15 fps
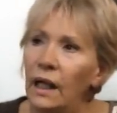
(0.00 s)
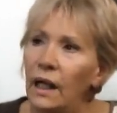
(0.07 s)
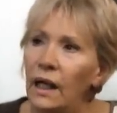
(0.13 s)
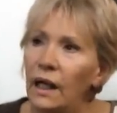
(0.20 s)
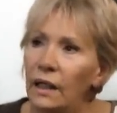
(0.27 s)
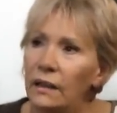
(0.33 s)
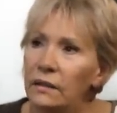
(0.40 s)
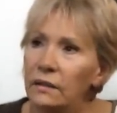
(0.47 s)

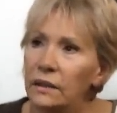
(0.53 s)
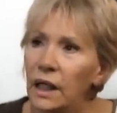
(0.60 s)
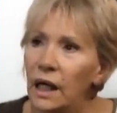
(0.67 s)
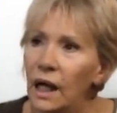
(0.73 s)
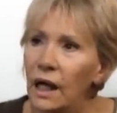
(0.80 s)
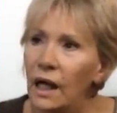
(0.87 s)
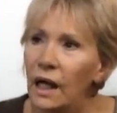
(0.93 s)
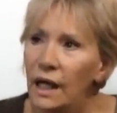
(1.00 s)
And
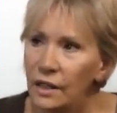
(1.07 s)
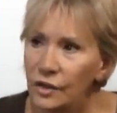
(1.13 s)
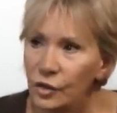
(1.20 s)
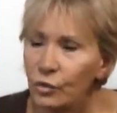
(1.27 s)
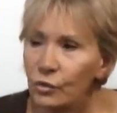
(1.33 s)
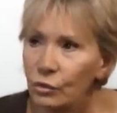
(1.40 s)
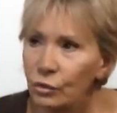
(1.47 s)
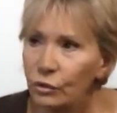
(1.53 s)
as
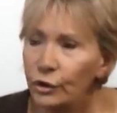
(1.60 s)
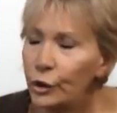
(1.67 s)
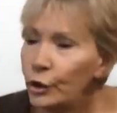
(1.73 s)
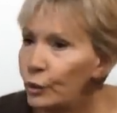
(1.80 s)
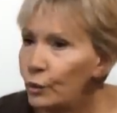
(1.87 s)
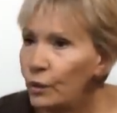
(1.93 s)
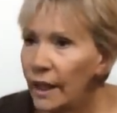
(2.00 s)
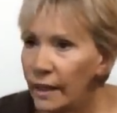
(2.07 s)
all
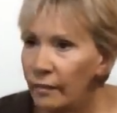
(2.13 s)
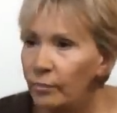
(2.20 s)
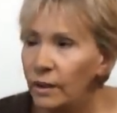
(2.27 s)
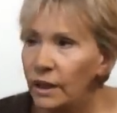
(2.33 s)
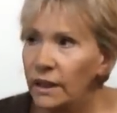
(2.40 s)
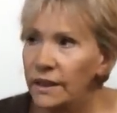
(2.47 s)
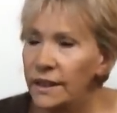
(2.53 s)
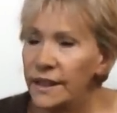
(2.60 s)
new
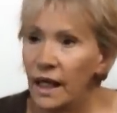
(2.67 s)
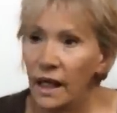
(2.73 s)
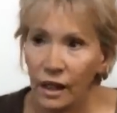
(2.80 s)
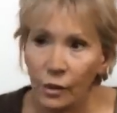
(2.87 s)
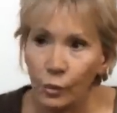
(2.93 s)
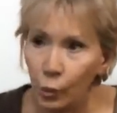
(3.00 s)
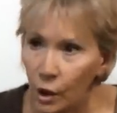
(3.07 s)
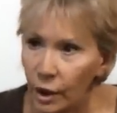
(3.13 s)
gamblers,
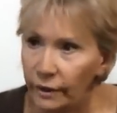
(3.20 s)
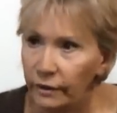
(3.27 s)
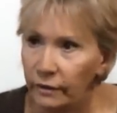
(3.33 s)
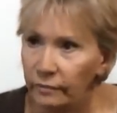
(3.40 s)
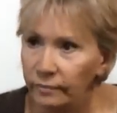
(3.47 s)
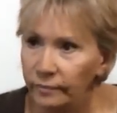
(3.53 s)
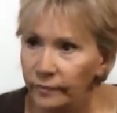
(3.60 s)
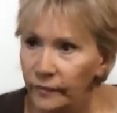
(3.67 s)
I won.
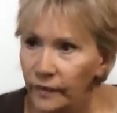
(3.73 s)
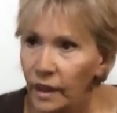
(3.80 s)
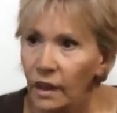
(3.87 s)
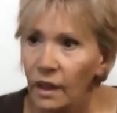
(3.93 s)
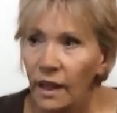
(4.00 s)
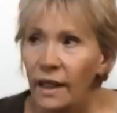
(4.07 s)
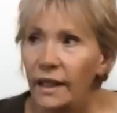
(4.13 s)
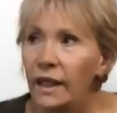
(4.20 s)

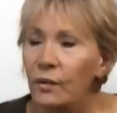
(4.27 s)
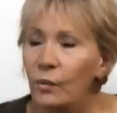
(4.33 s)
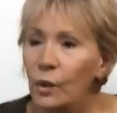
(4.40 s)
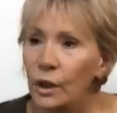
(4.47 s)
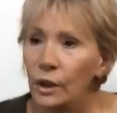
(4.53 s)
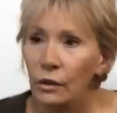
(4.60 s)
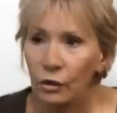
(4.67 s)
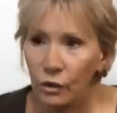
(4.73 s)
And I
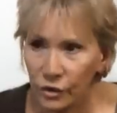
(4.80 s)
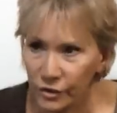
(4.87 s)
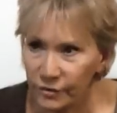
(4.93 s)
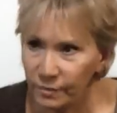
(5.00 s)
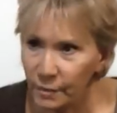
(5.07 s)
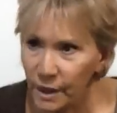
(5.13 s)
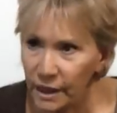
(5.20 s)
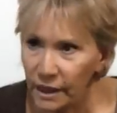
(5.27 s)
won a lot
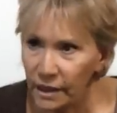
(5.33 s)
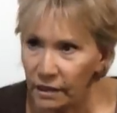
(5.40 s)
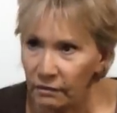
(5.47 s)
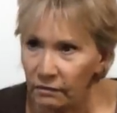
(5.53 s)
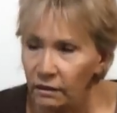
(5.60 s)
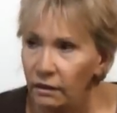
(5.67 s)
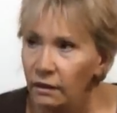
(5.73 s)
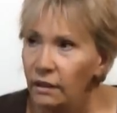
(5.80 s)
of money
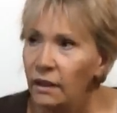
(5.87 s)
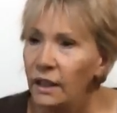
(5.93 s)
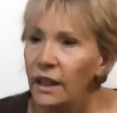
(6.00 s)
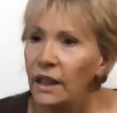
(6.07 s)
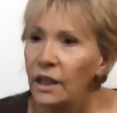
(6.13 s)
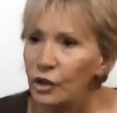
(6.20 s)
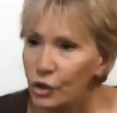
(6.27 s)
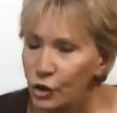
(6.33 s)

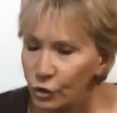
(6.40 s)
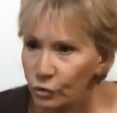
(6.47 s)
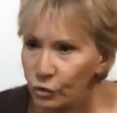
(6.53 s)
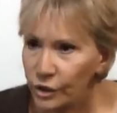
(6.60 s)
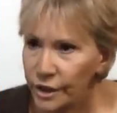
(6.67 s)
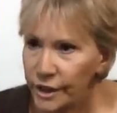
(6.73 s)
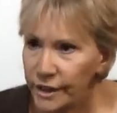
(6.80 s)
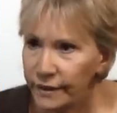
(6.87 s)
in a short
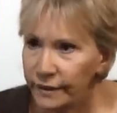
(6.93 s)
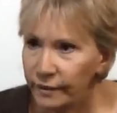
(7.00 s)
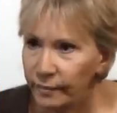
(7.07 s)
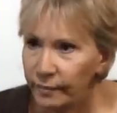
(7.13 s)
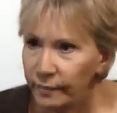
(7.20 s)
time.